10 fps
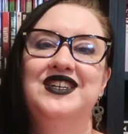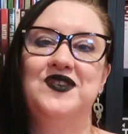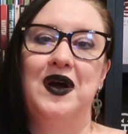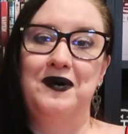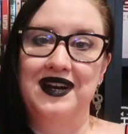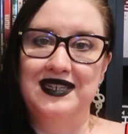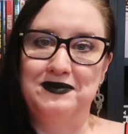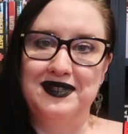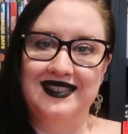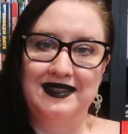So I wanted
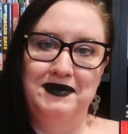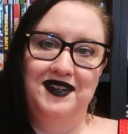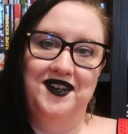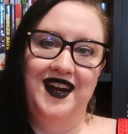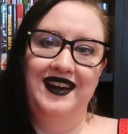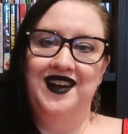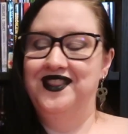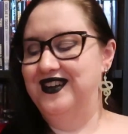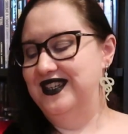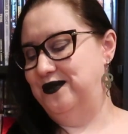to put some middle grade
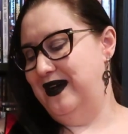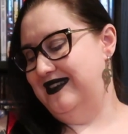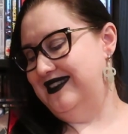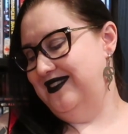on there as well.